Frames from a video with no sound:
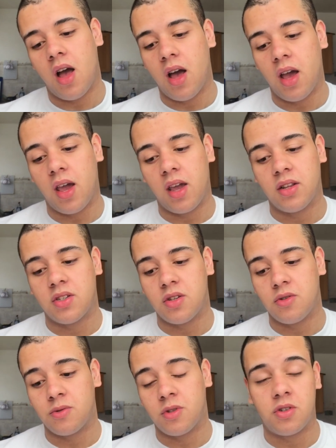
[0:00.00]
I do
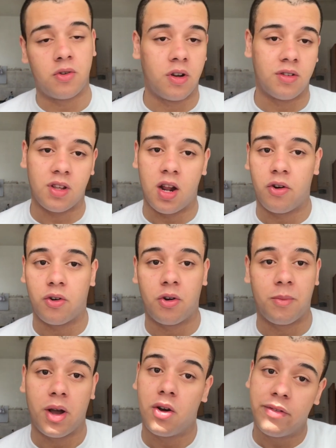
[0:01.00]
tutorials on how to
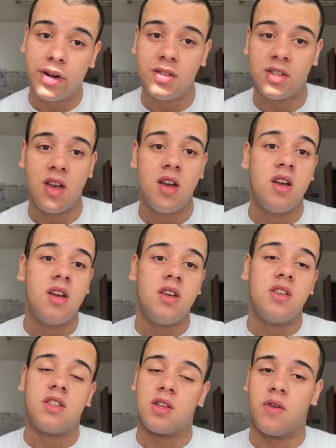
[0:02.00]
record my covers.
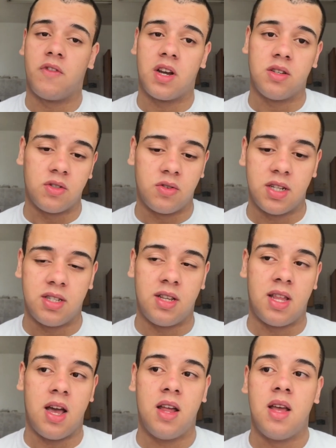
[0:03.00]
So if you guys are interested
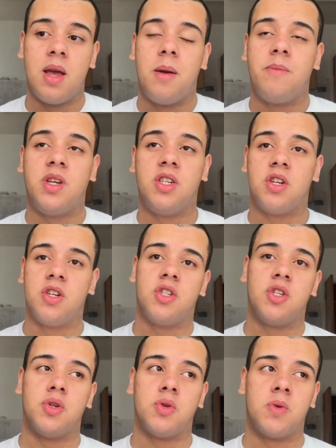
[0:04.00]
in that, be sure
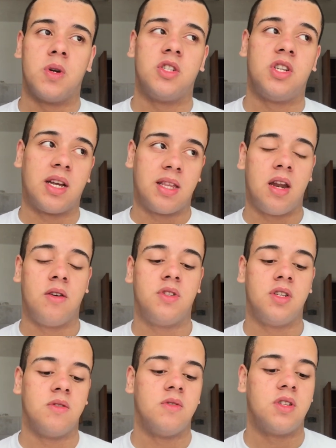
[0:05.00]
to check that out
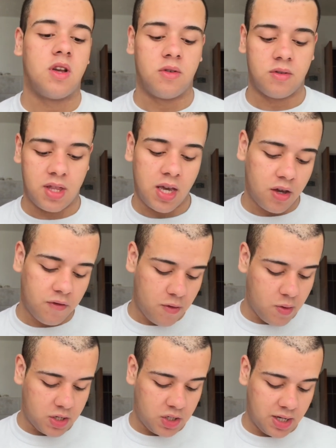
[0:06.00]
too. So thank you for
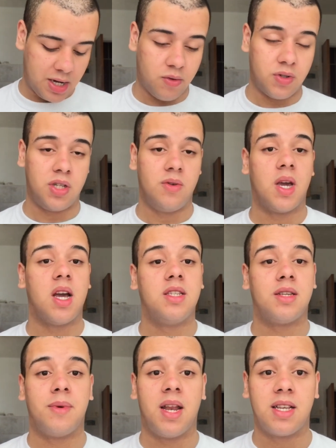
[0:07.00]
watching, and I will see you
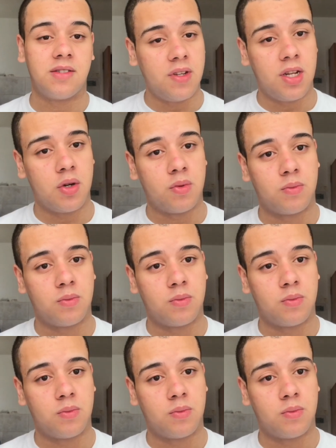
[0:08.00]
guys in my next video.